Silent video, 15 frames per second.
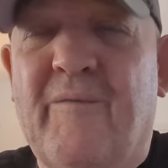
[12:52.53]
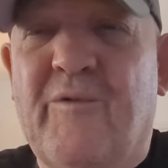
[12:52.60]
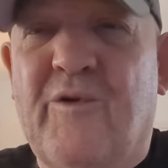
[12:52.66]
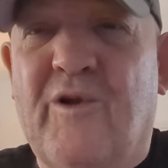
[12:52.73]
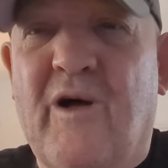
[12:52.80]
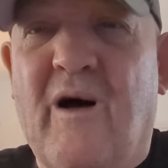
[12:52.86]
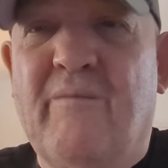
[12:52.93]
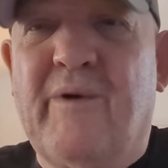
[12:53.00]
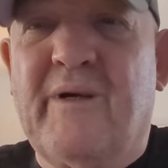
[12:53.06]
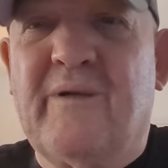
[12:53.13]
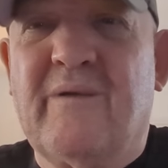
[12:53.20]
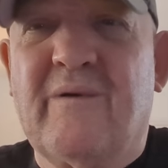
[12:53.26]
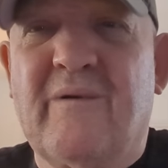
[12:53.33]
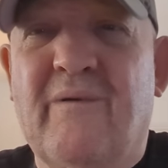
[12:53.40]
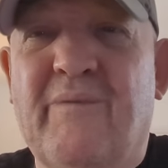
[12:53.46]
You know what I
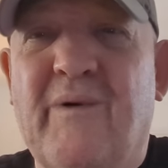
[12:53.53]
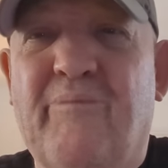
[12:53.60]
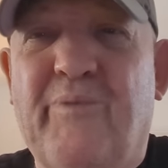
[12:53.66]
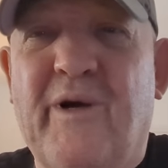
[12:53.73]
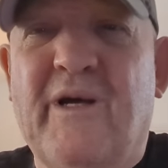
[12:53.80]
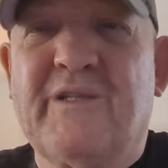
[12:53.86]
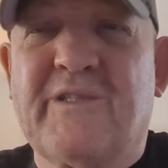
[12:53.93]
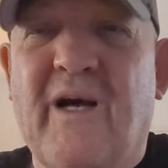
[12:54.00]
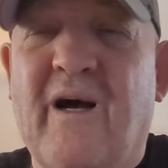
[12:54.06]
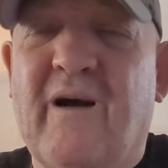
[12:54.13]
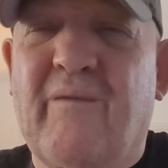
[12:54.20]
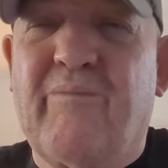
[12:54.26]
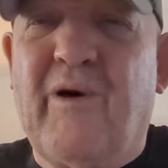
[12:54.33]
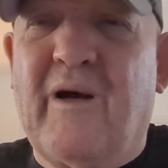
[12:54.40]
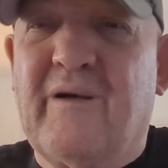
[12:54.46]
mean? I mean, Peter,
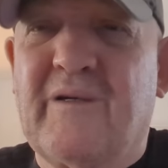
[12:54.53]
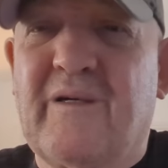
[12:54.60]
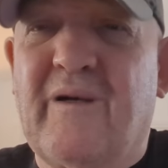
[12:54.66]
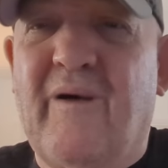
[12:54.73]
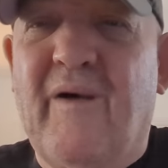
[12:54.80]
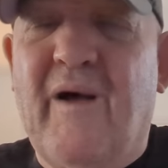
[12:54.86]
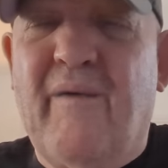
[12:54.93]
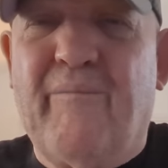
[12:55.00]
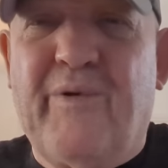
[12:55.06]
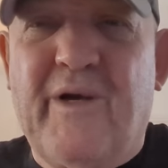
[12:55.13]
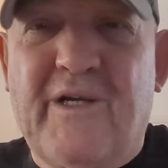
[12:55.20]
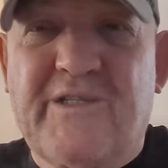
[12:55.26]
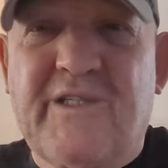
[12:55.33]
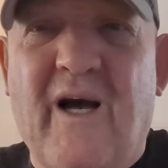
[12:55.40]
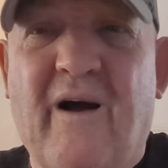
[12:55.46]
Suck,
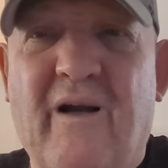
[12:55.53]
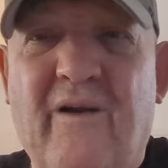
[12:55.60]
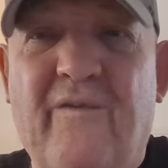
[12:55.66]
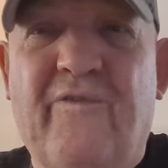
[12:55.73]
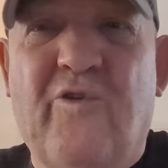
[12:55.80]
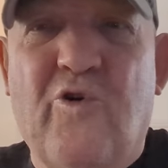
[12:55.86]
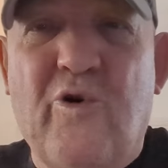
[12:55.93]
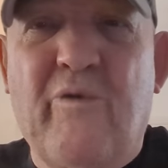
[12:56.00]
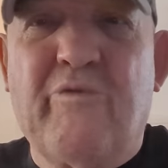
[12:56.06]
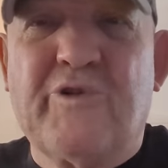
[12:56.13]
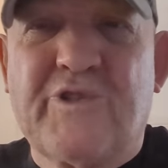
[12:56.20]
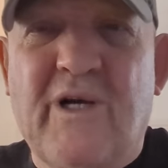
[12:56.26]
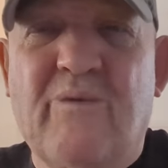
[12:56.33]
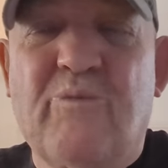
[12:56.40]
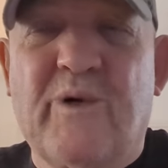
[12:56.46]
Peter Suckley thought he
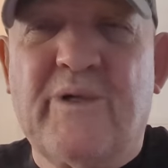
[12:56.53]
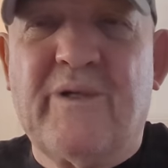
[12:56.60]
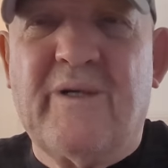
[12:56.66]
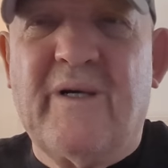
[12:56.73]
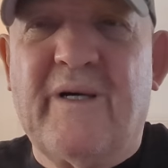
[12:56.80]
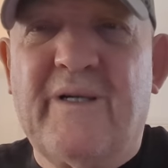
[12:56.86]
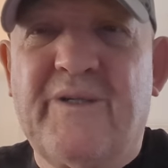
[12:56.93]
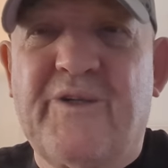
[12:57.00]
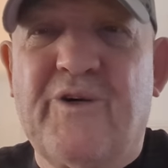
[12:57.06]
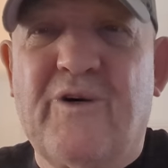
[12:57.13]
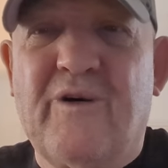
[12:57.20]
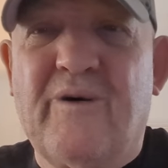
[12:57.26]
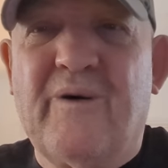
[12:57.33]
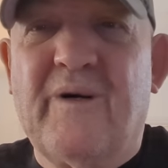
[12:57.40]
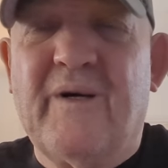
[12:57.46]
was someone, and
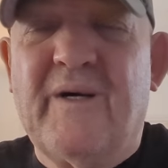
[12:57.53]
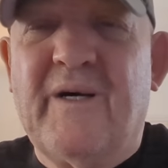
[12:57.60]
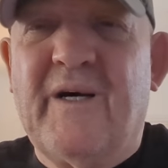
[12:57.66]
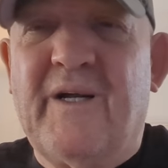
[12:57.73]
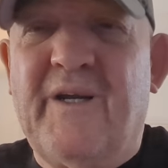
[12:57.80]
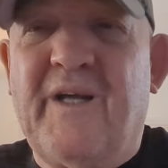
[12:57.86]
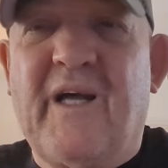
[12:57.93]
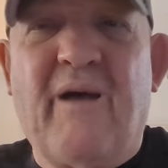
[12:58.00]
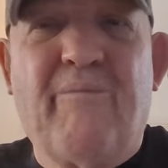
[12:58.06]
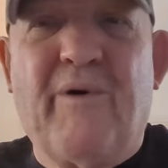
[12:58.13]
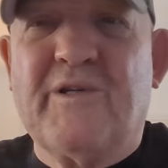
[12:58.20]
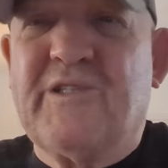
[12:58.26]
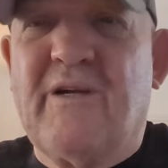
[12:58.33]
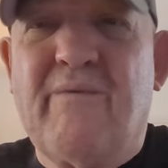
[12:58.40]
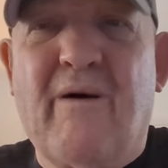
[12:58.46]
uh, Nicky
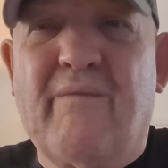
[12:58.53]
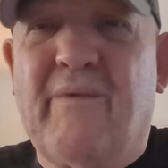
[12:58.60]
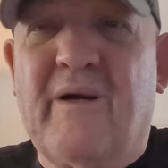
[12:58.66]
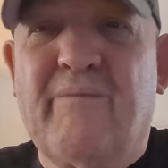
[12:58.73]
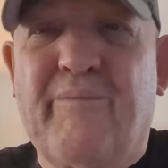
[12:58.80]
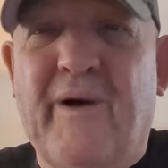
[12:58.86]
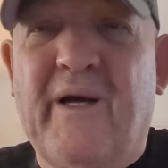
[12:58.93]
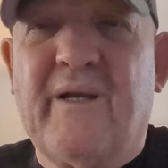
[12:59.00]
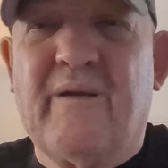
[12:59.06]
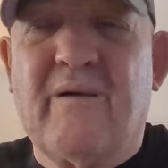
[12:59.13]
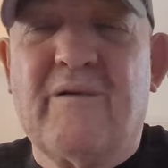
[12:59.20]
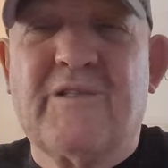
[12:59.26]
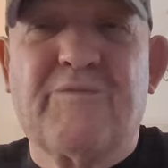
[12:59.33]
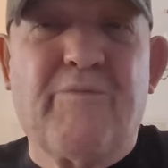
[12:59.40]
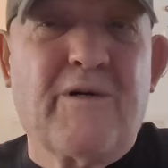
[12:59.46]
bashed him up, mate, bad,
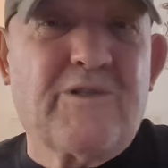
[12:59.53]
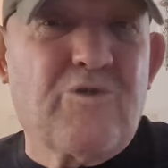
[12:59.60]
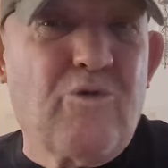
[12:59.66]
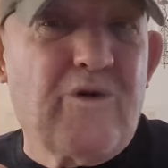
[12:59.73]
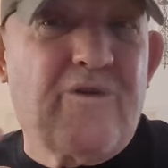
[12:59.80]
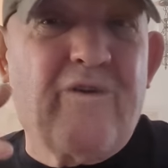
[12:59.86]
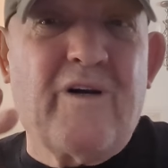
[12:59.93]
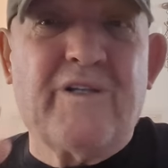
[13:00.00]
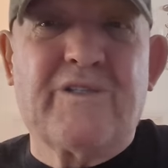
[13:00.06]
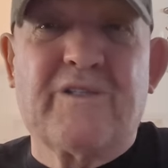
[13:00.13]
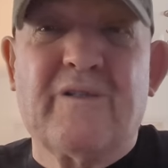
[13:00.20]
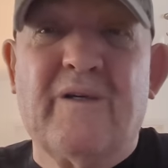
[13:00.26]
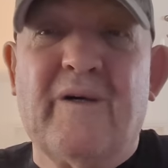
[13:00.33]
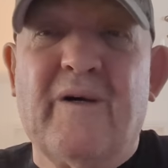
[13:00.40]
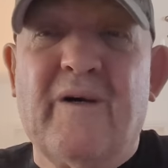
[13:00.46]
and smashed all his face.